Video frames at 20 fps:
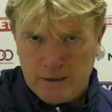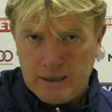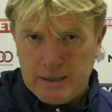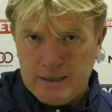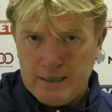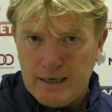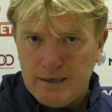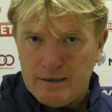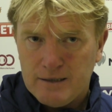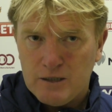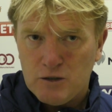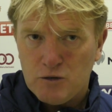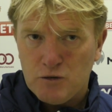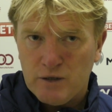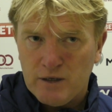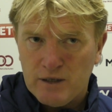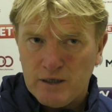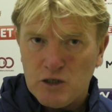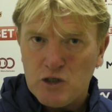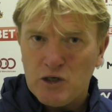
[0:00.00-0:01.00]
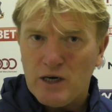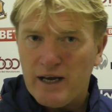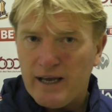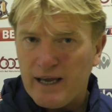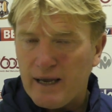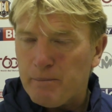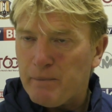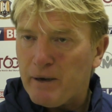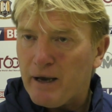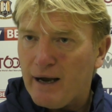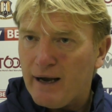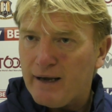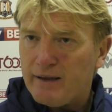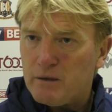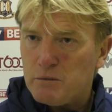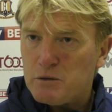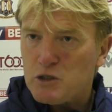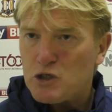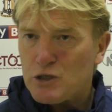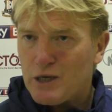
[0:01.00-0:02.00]
tactics really and try to get in
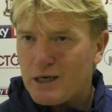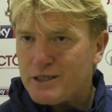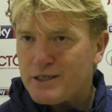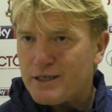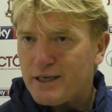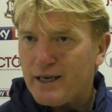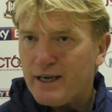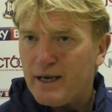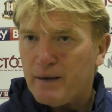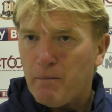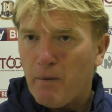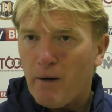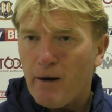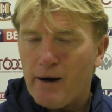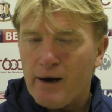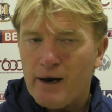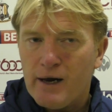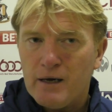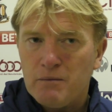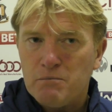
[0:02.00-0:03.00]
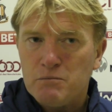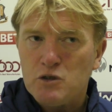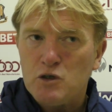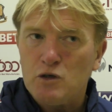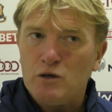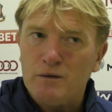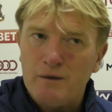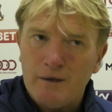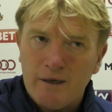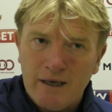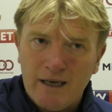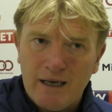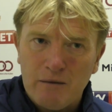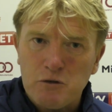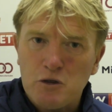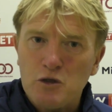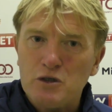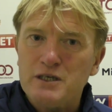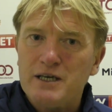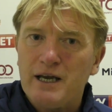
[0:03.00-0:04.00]
behind them and stretch the game. So it
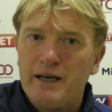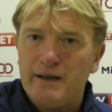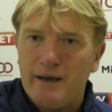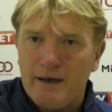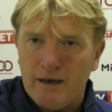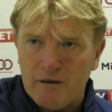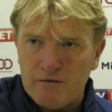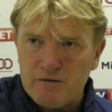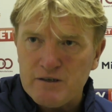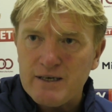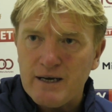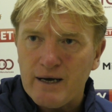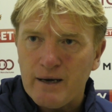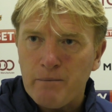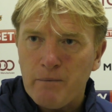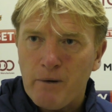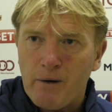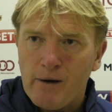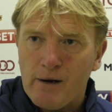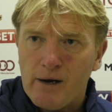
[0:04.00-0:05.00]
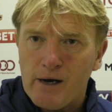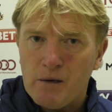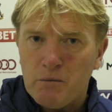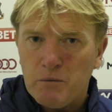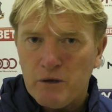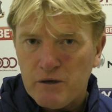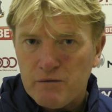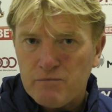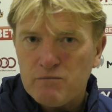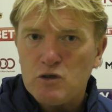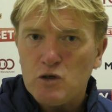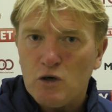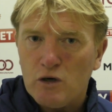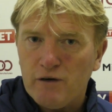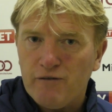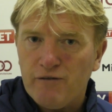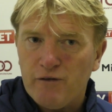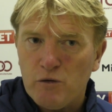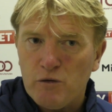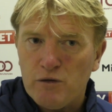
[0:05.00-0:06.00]
was good to get in at half time. We
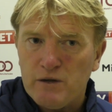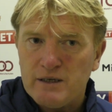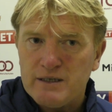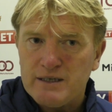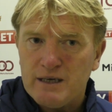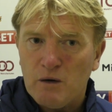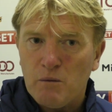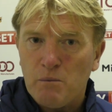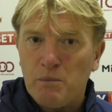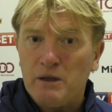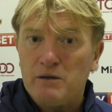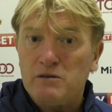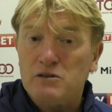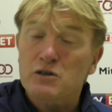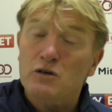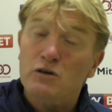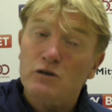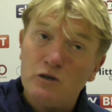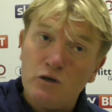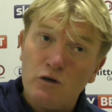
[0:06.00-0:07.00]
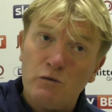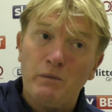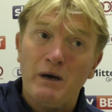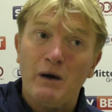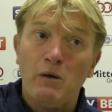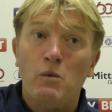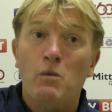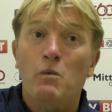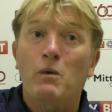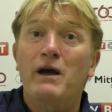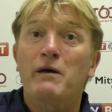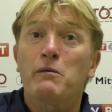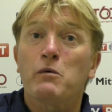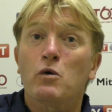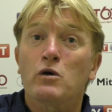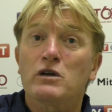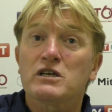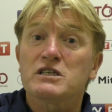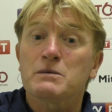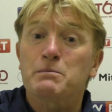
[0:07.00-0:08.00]
sorted a few things out, talked about where we
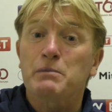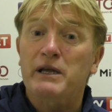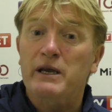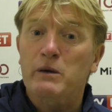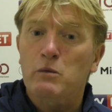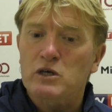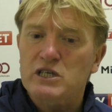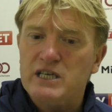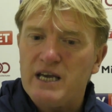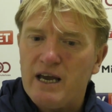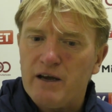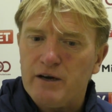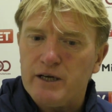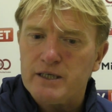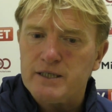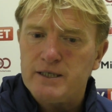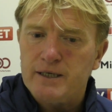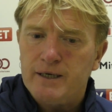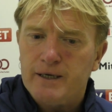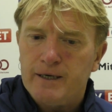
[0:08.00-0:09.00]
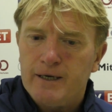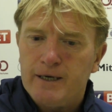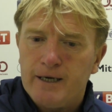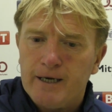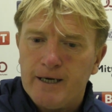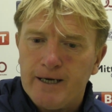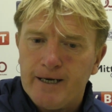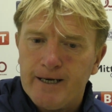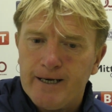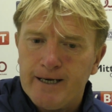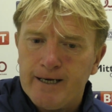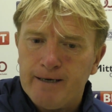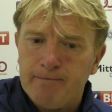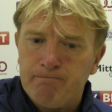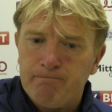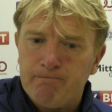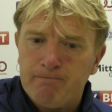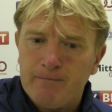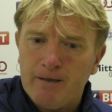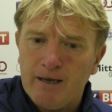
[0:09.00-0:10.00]
wanted to play in which areas.
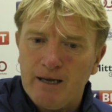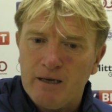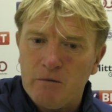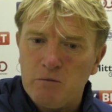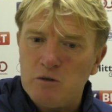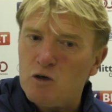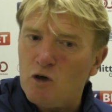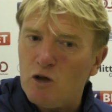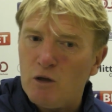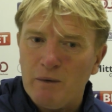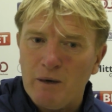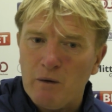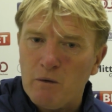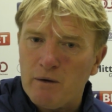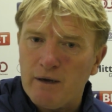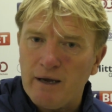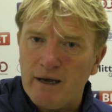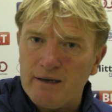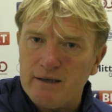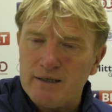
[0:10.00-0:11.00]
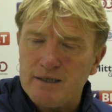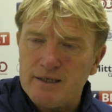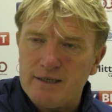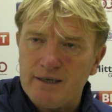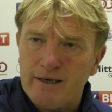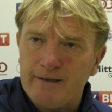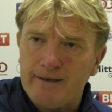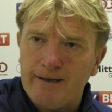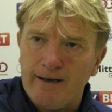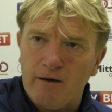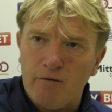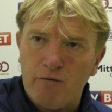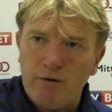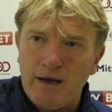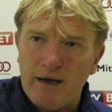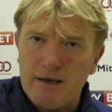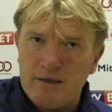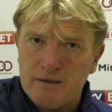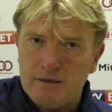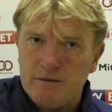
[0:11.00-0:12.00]
And it was all about character second half.
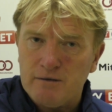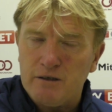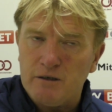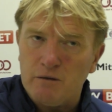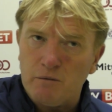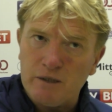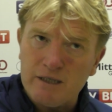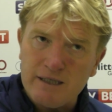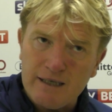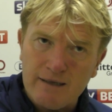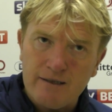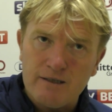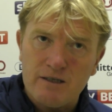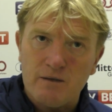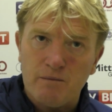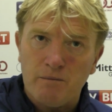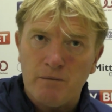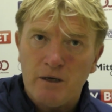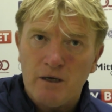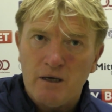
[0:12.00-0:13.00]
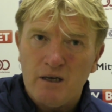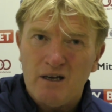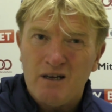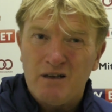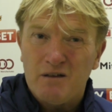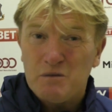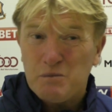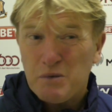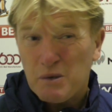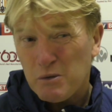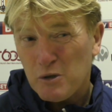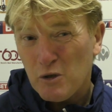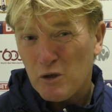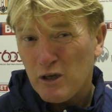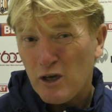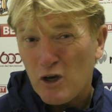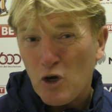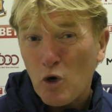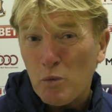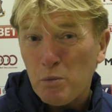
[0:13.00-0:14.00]
We asked, you know, we said to them, it's probably
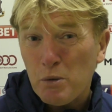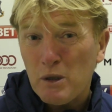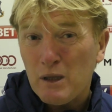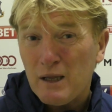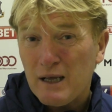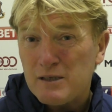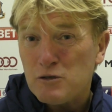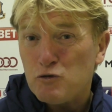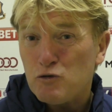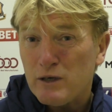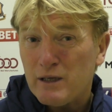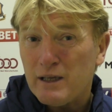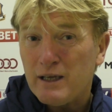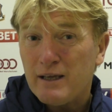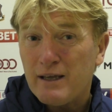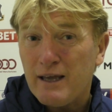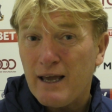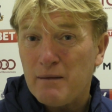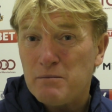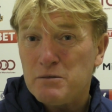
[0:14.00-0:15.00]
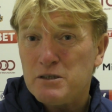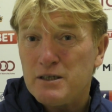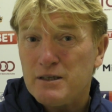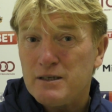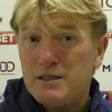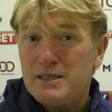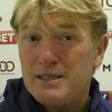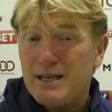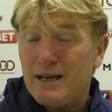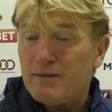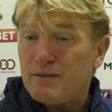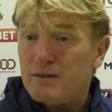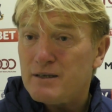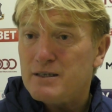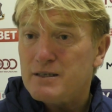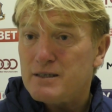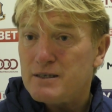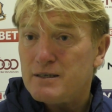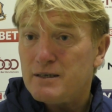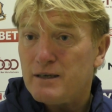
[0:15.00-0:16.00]
only a couple of lads really kept to the
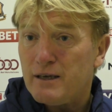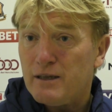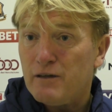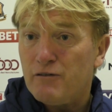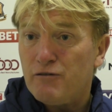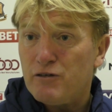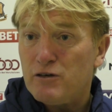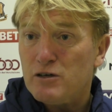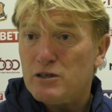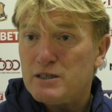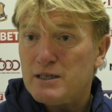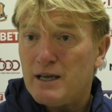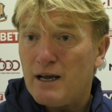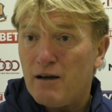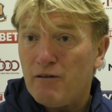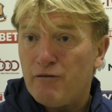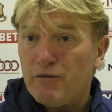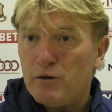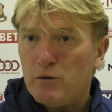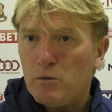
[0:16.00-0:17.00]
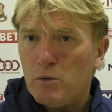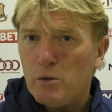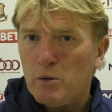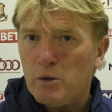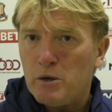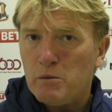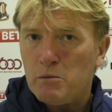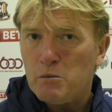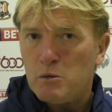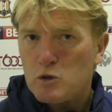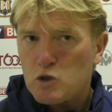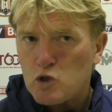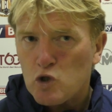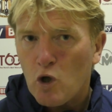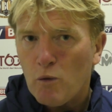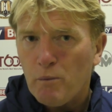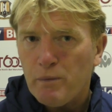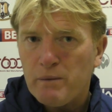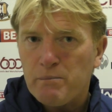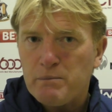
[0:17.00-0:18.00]
standards in the first half. You know, we were
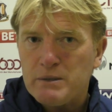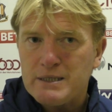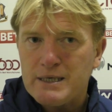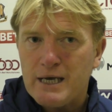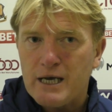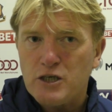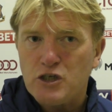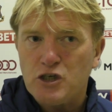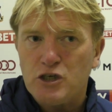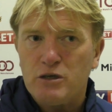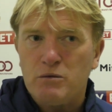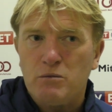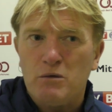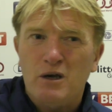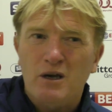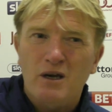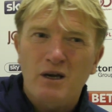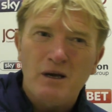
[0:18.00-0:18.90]
sloppy in possession.